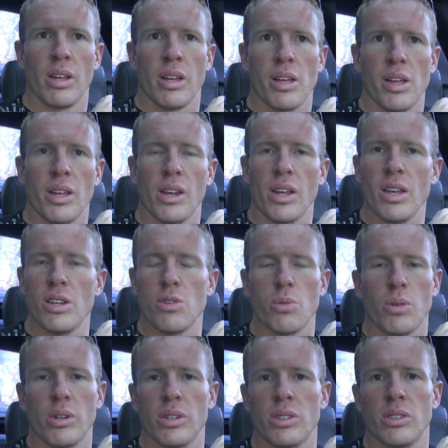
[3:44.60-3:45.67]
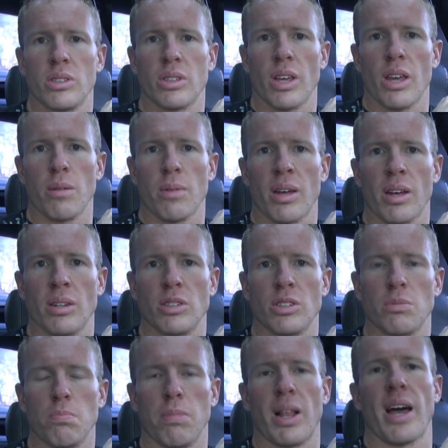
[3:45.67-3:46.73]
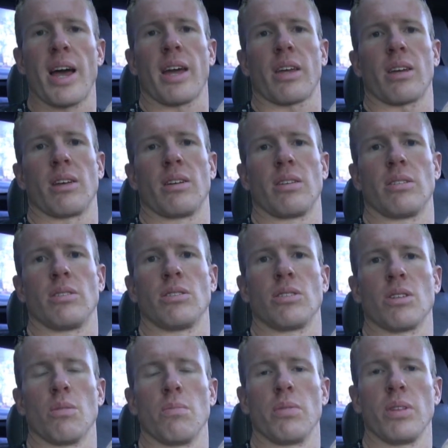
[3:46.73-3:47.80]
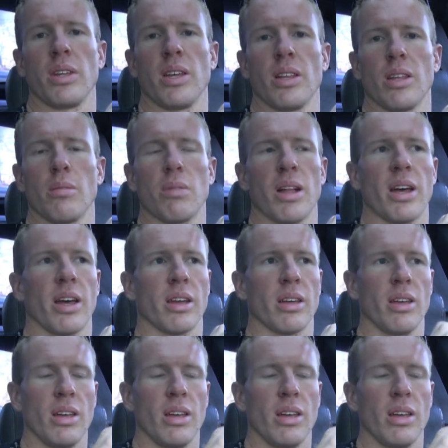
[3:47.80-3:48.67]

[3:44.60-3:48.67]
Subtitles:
and each one just came out just black. Just completely black.